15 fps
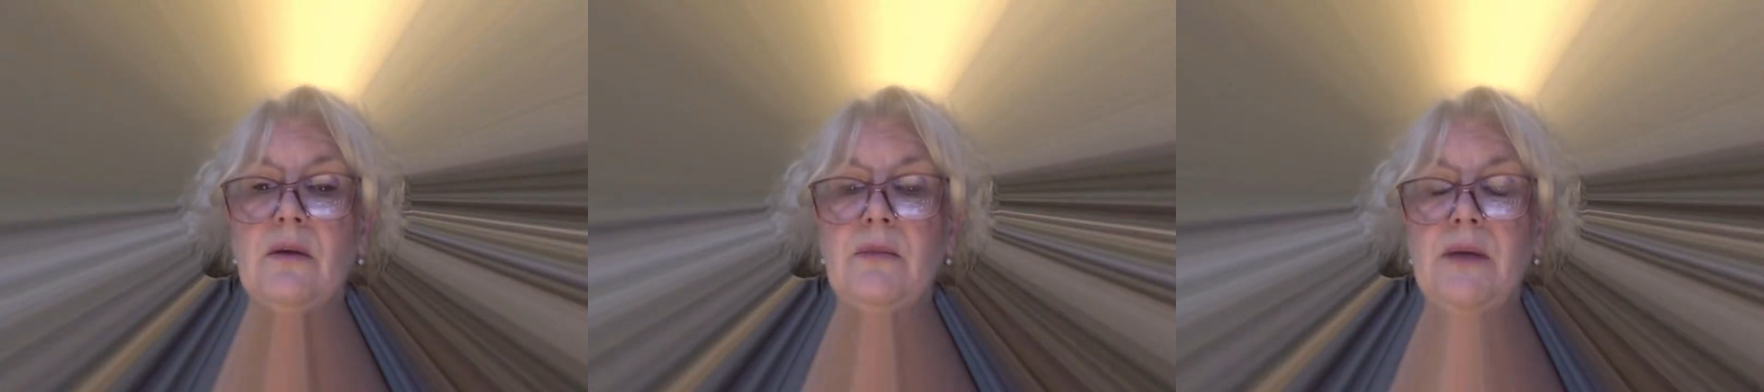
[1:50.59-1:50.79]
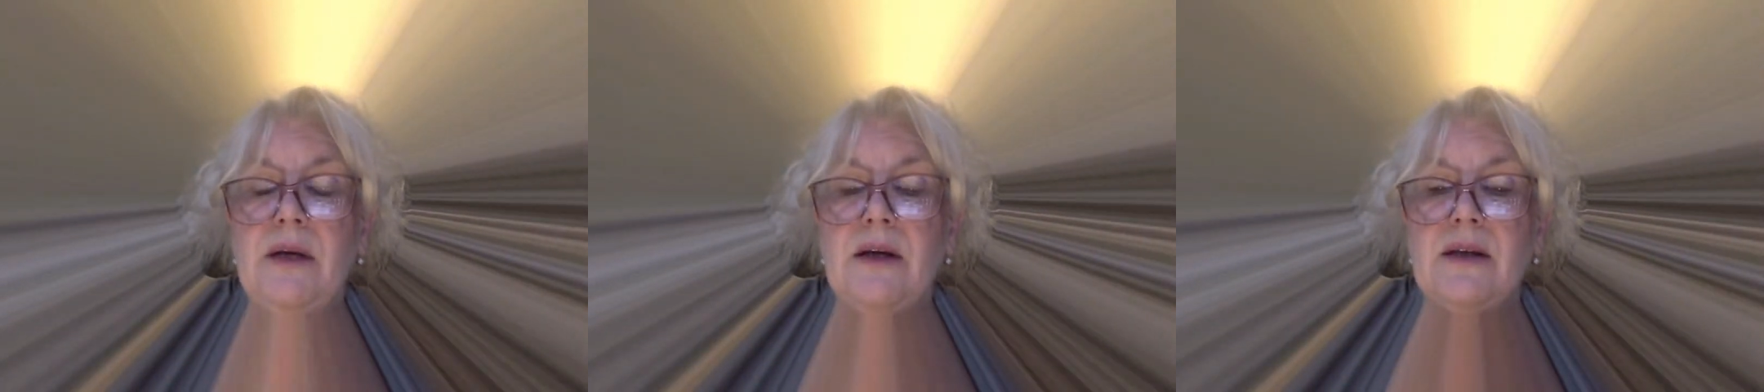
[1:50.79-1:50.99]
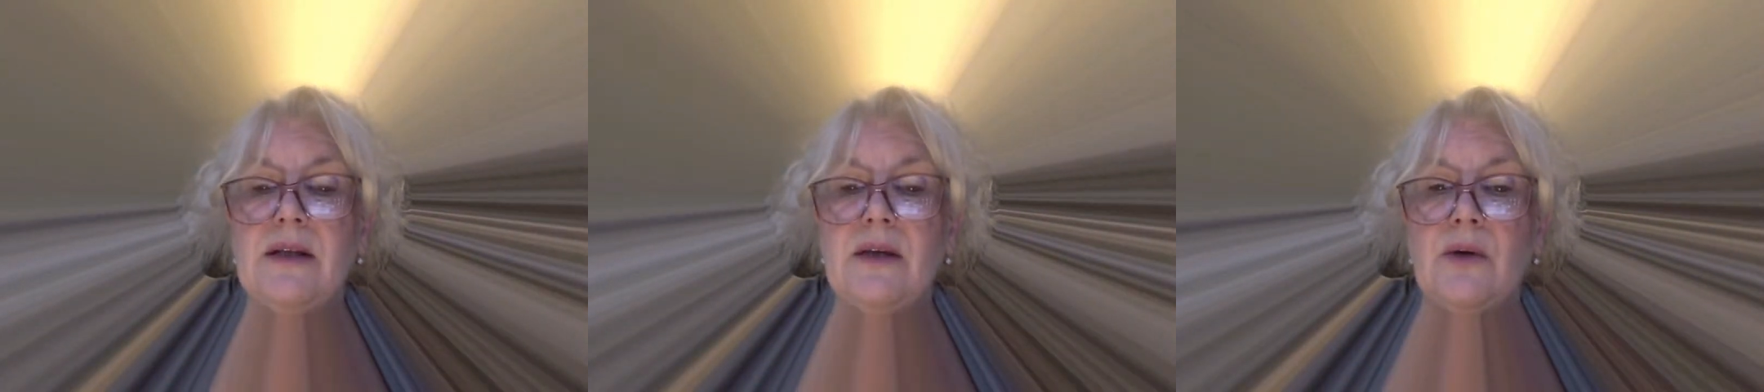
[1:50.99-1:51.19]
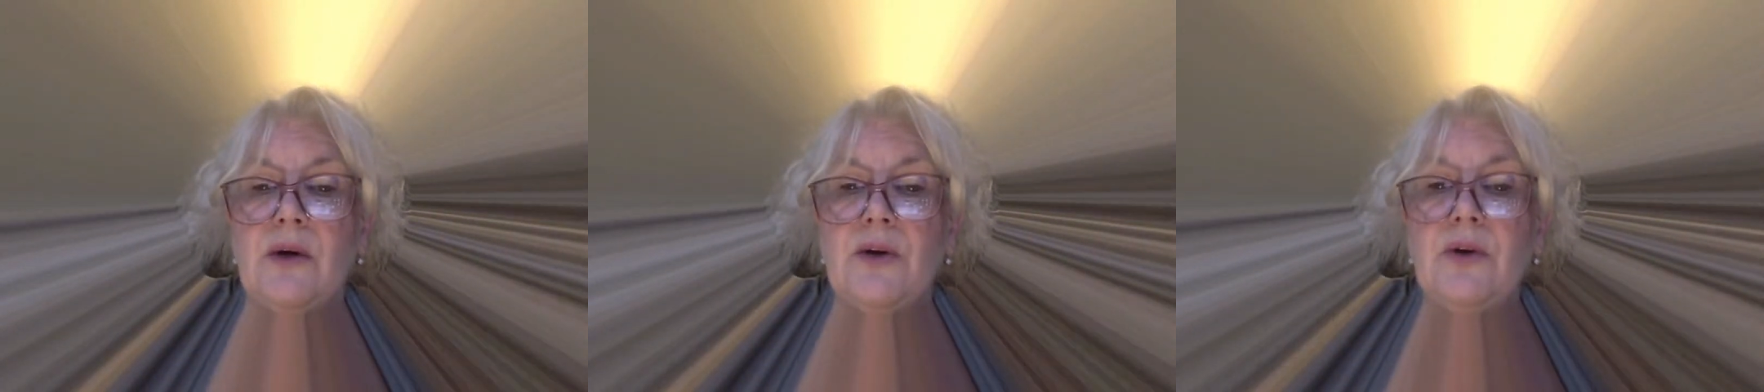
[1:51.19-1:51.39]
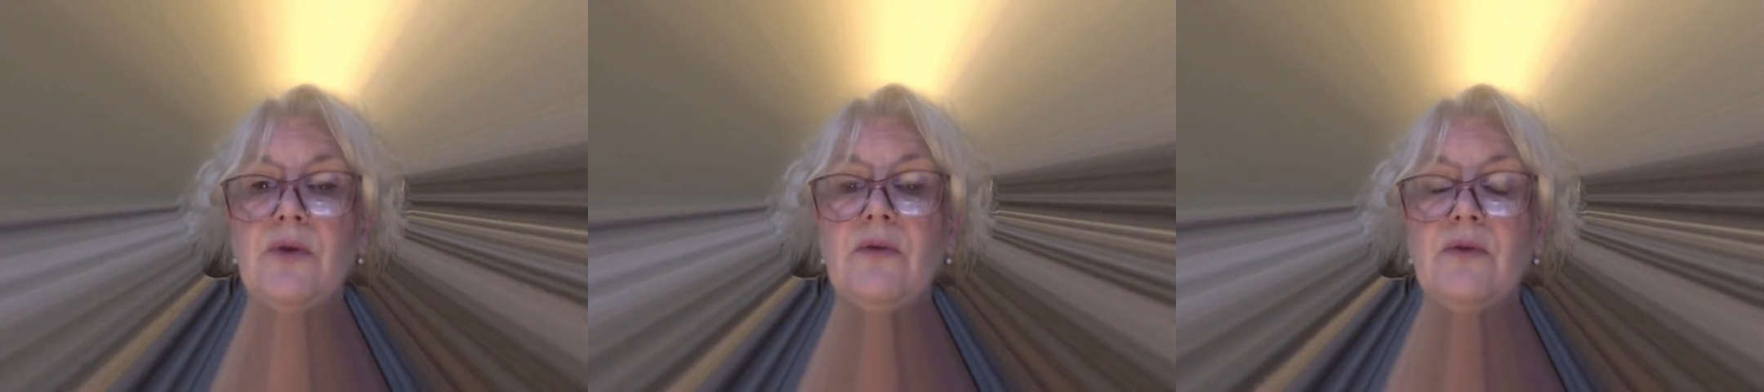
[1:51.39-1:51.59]
because there are
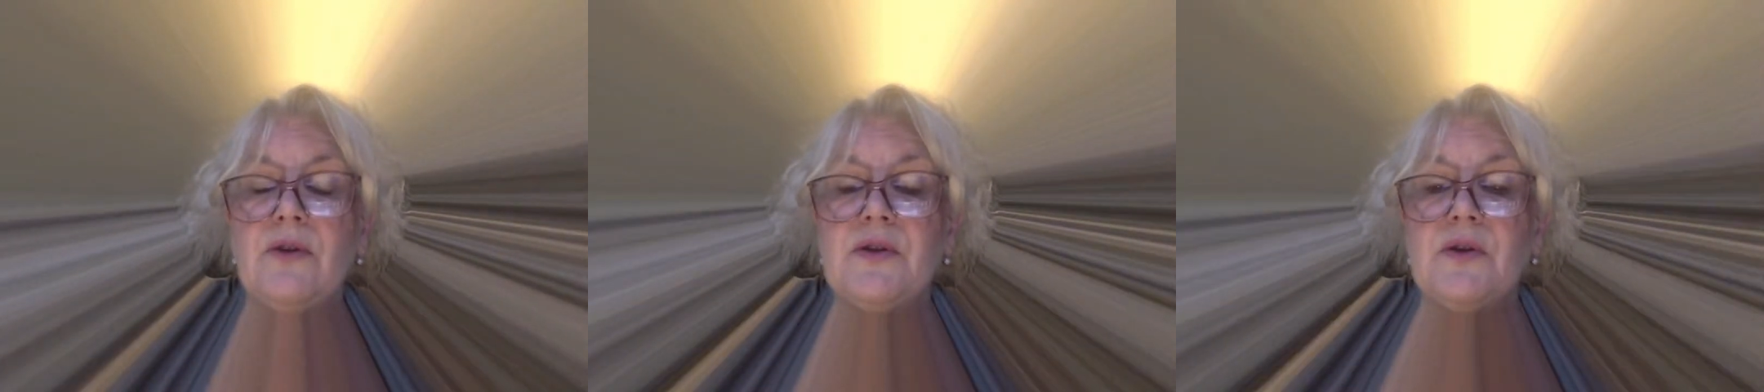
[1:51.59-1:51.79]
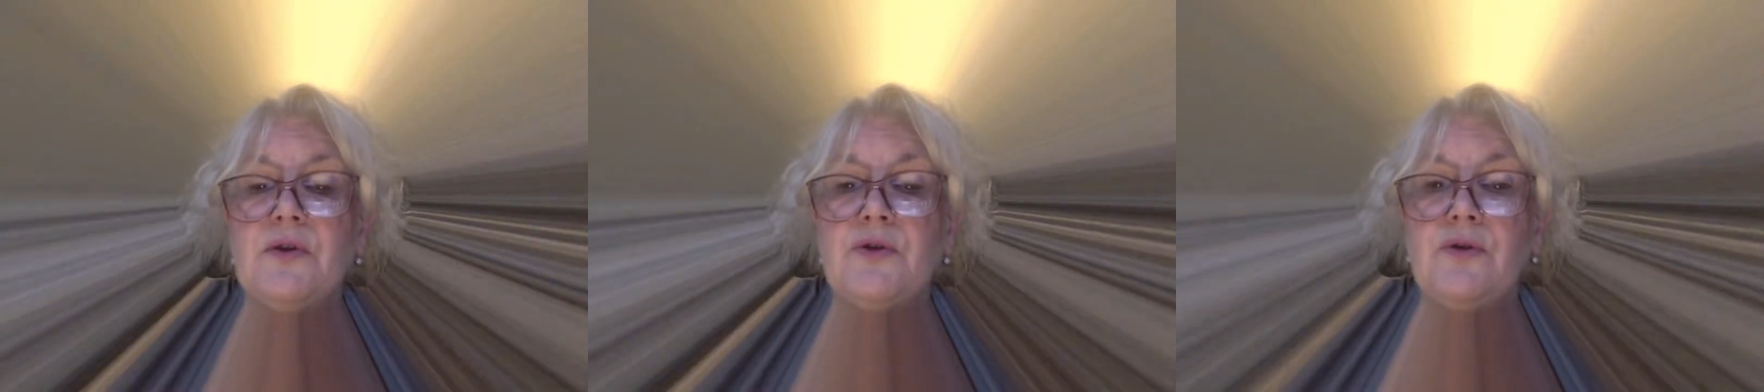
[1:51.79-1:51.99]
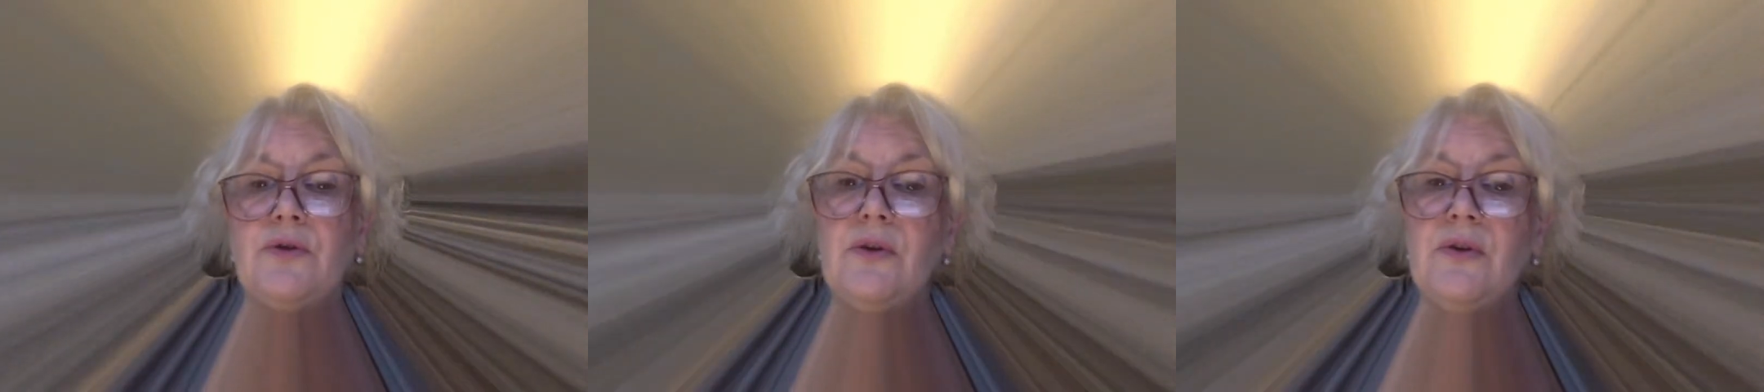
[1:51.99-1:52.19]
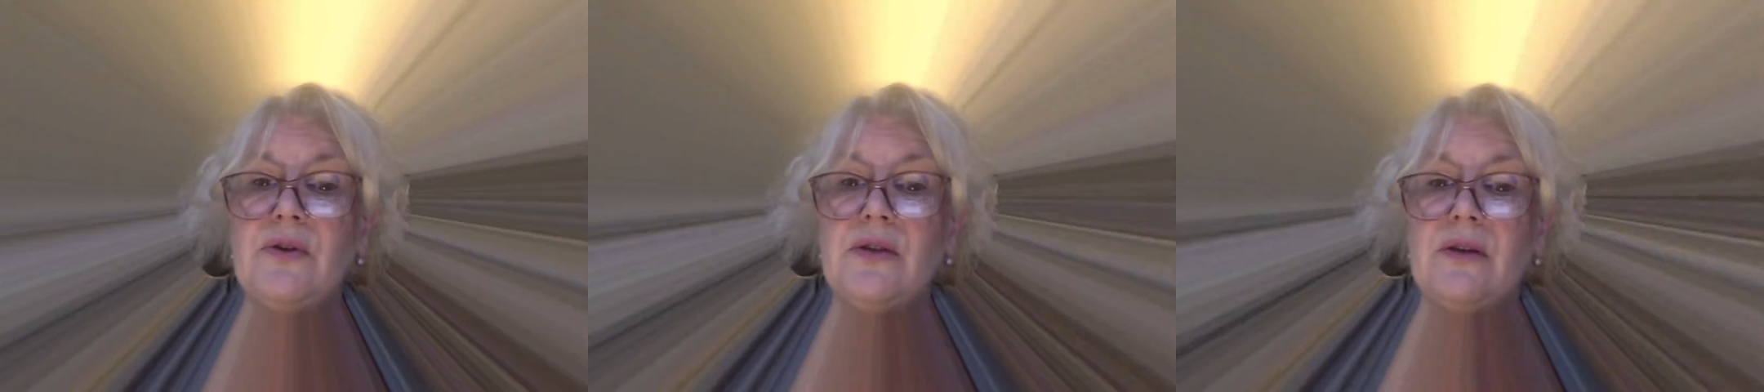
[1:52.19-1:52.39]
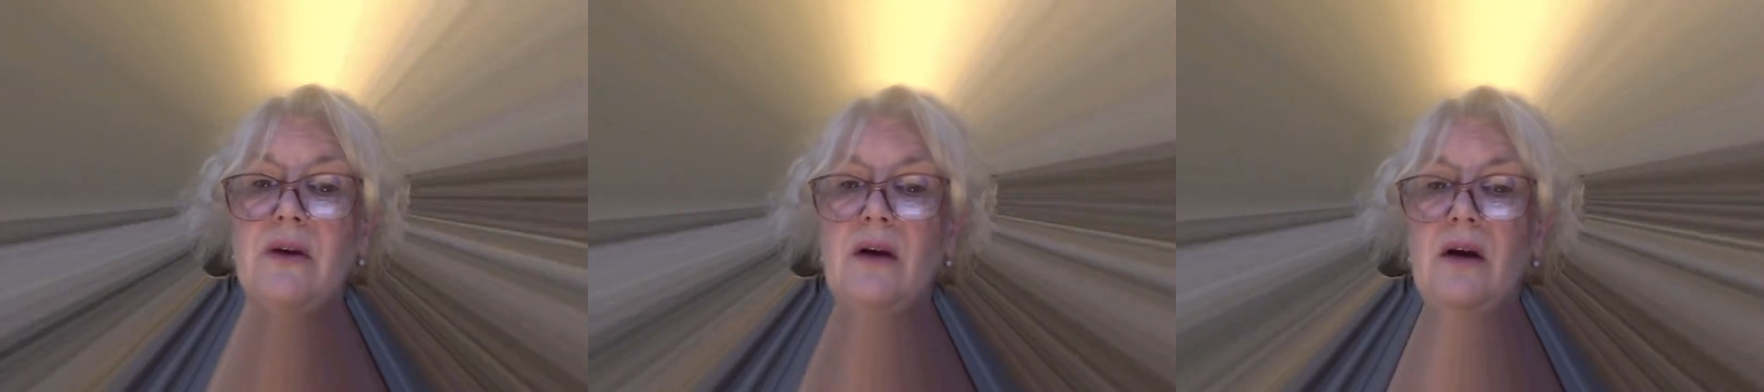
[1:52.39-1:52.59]
universal
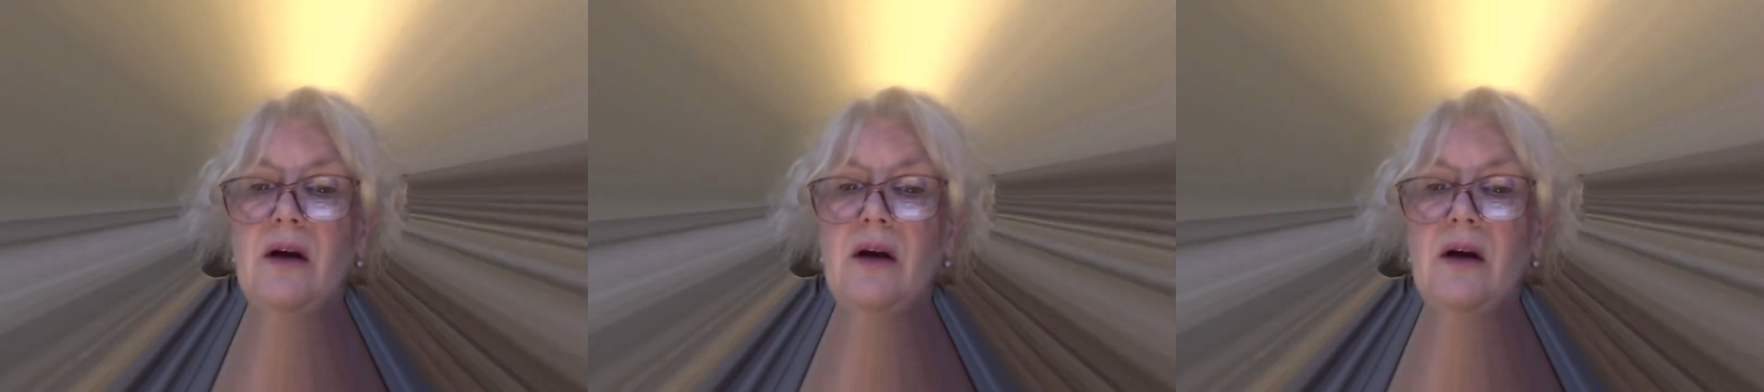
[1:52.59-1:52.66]
truths